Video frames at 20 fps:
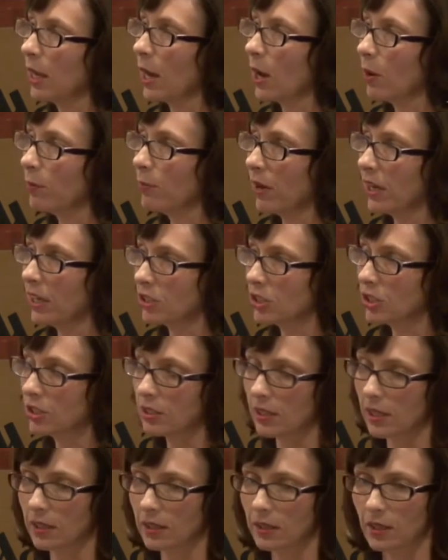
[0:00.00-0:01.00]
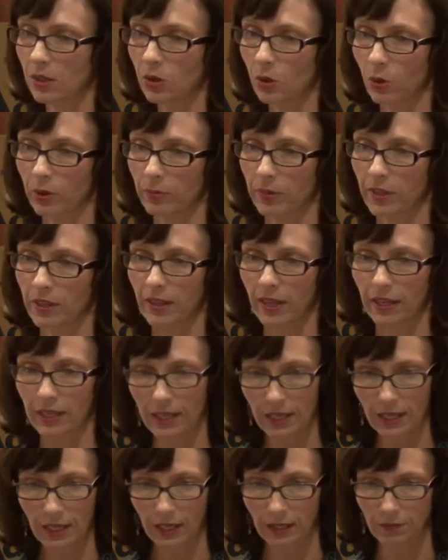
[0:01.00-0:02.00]
help patients get the equipment they
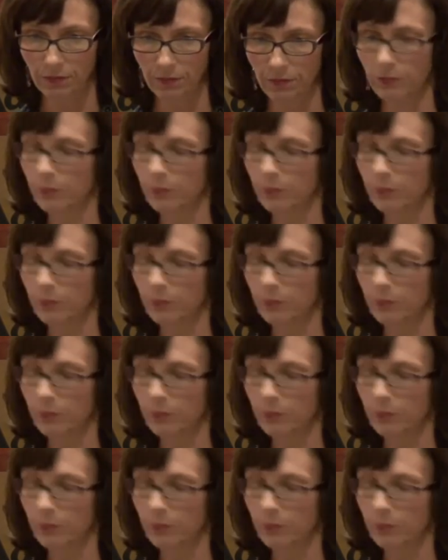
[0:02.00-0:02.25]
need.